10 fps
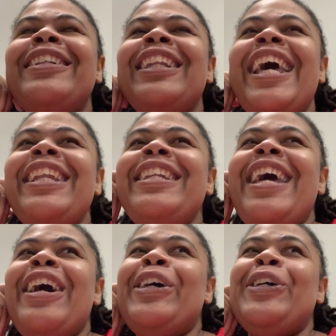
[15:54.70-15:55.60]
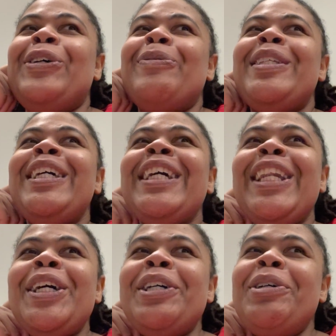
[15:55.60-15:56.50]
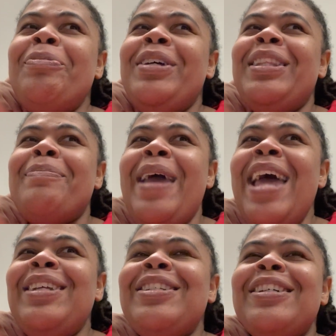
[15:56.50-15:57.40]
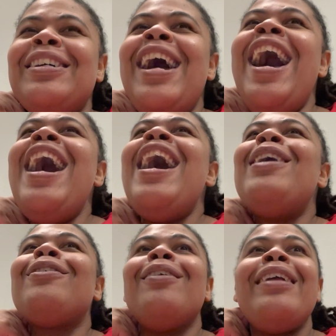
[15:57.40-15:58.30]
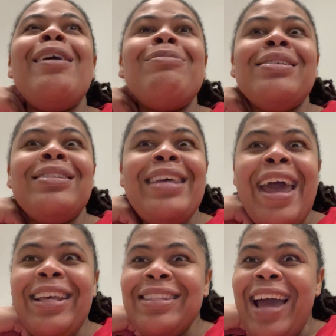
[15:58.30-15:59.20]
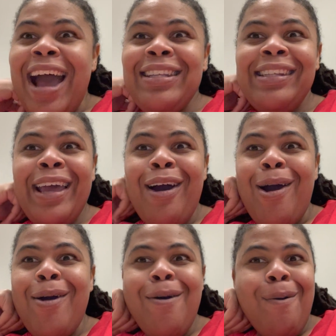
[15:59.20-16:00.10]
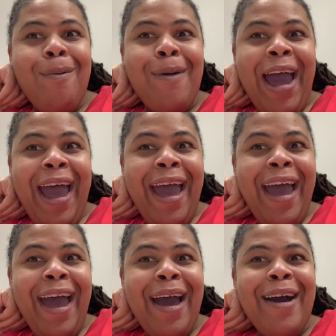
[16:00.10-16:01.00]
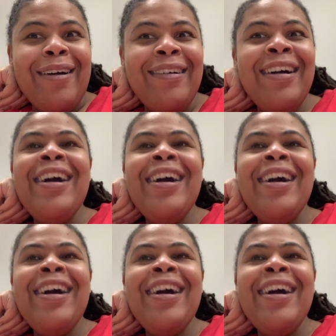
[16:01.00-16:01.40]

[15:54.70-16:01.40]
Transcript: lady that was hooking her up with the manager, girl, they was texting. I said, oh, wow.